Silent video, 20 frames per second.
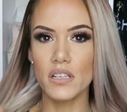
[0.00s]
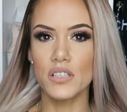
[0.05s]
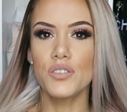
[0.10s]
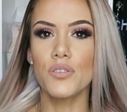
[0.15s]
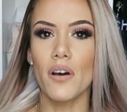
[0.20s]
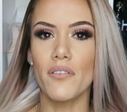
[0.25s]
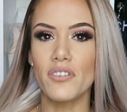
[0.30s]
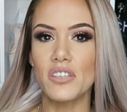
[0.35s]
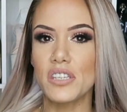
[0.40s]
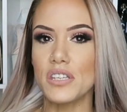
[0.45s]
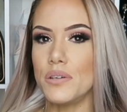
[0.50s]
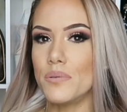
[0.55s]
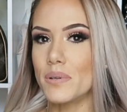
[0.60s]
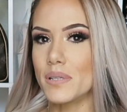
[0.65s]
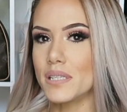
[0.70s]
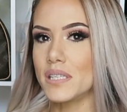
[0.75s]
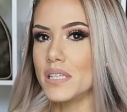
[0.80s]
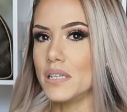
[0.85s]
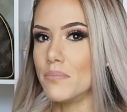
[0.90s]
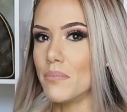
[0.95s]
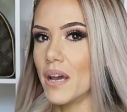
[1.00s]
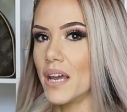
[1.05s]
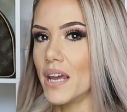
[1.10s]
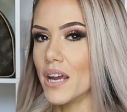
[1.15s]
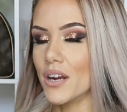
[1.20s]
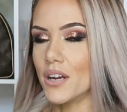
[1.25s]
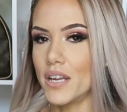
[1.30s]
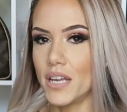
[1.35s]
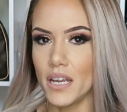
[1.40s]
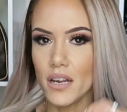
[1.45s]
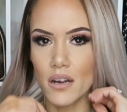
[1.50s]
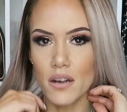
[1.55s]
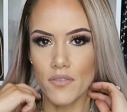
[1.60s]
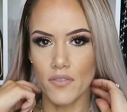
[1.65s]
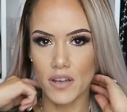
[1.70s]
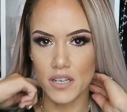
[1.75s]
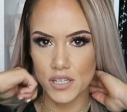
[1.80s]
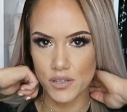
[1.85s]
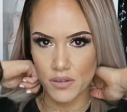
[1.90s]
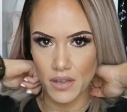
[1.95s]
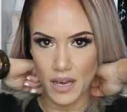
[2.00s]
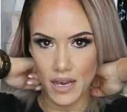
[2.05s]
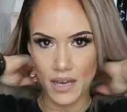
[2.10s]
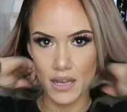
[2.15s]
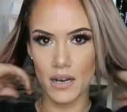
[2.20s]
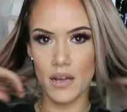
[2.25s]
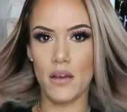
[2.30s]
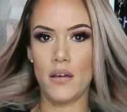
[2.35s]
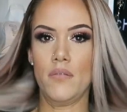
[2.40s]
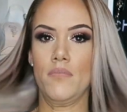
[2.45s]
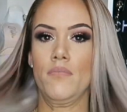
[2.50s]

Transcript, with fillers: So obviously you can see my hair here if I do that.